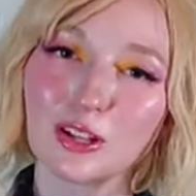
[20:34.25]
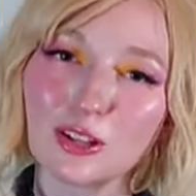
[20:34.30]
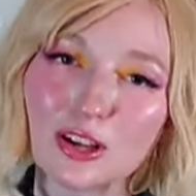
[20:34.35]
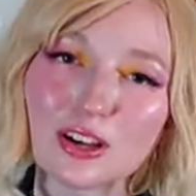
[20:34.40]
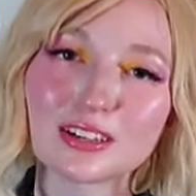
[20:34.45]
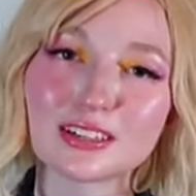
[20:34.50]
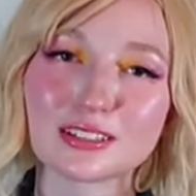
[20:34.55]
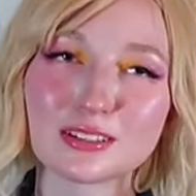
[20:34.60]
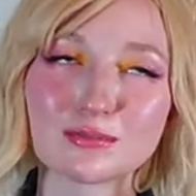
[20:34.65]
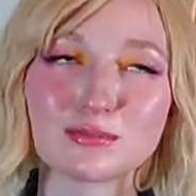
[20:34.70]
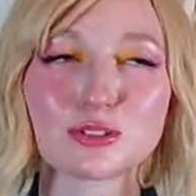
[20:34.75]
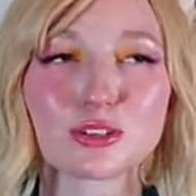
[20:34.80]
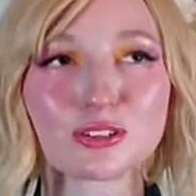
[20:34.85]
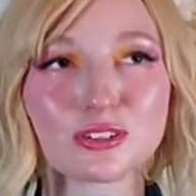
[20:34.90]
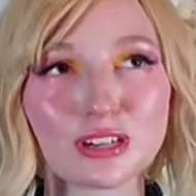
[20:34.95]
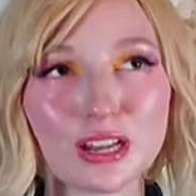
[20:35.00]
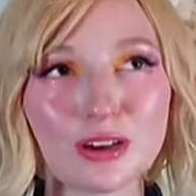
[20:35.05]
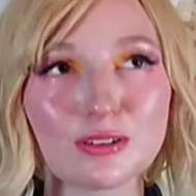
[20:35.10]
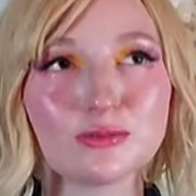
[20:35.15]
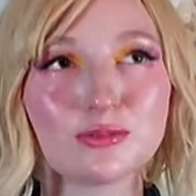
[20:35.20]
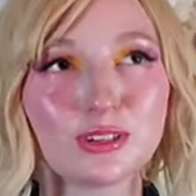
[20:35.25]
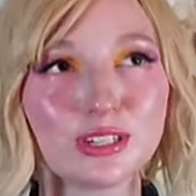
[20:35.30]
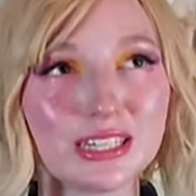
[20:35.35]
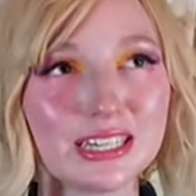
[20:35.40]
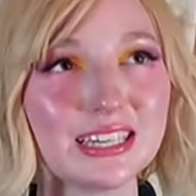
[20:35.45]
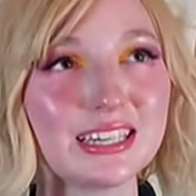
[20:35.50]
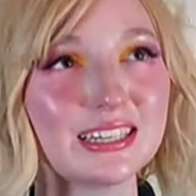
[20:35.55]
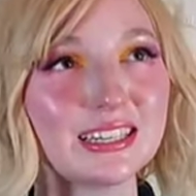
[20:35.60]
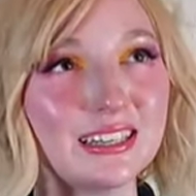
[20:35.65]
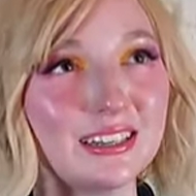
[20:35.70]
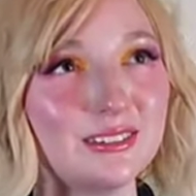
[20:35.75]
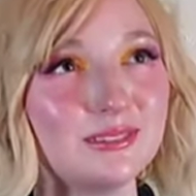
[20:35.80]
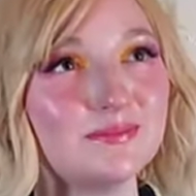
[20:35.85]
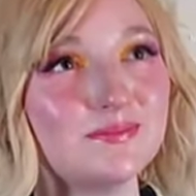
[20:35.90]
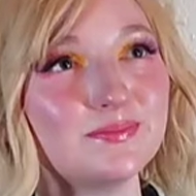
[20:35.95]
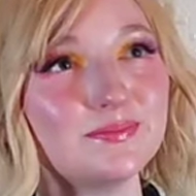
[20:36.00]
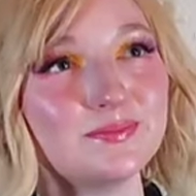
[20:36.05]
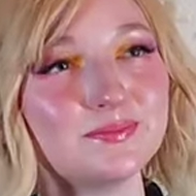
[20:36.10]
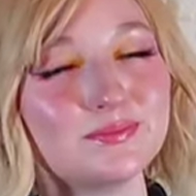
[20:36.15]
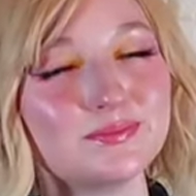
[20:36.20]
a lot of them turned out funny
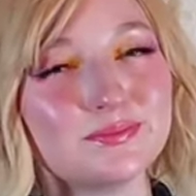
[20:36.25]
and